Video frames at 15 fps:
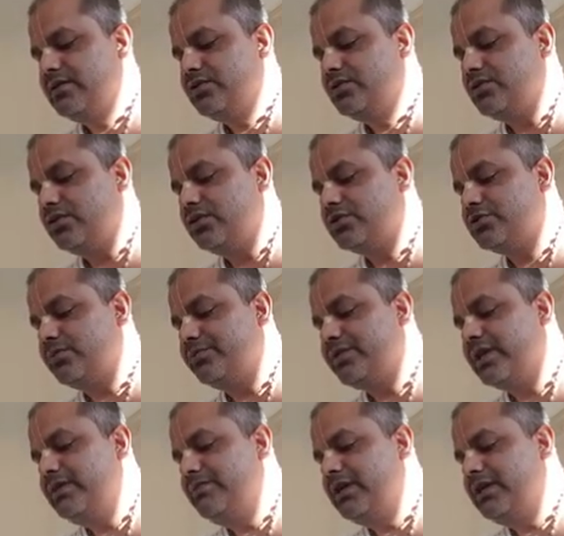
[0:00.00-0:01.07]
So the
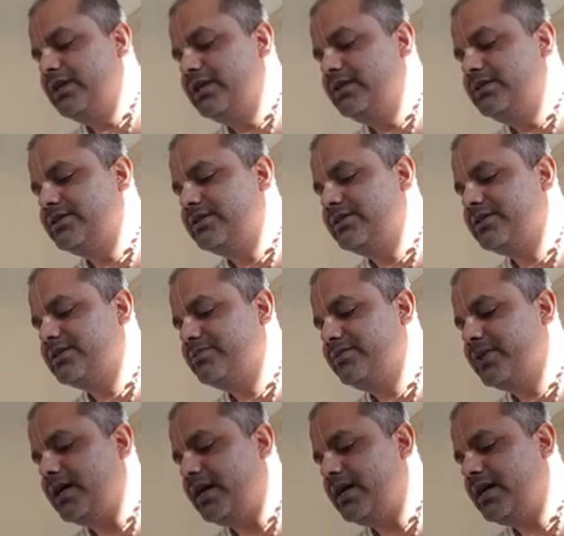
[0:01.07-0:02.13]
supreme intelligence
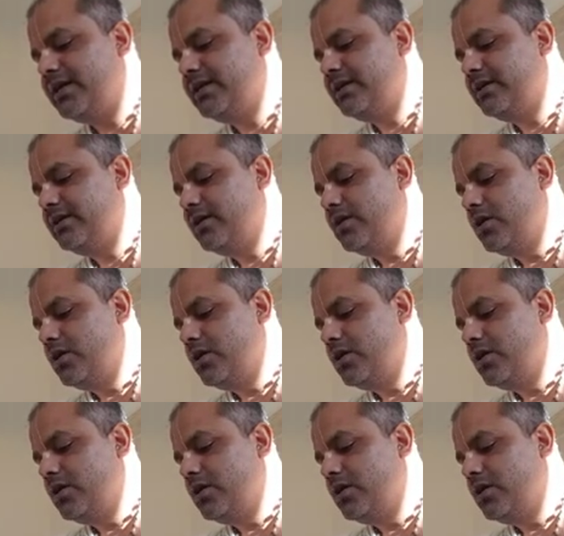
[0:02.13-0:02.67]
behind